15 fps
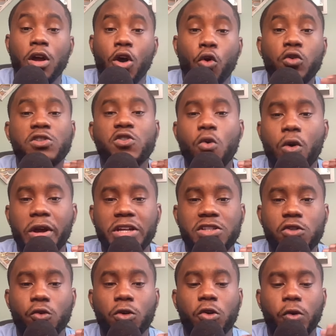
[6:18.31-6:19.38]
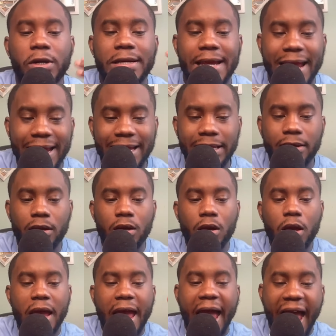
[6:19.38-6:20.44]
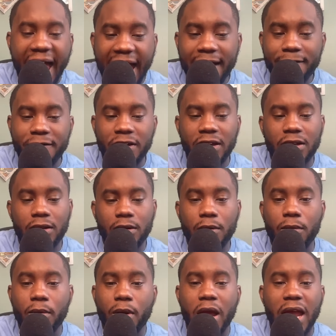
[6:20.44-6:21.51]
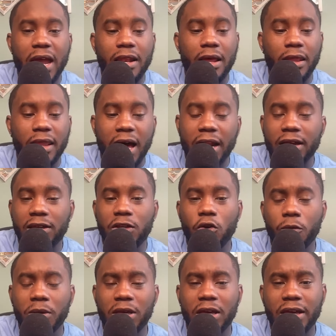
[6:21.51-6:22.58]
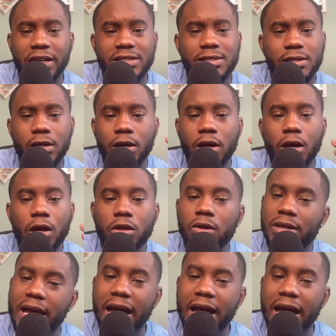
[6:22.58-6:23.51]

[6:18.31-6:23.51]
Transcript: who's going to create havoc and a lot of QB hits, you got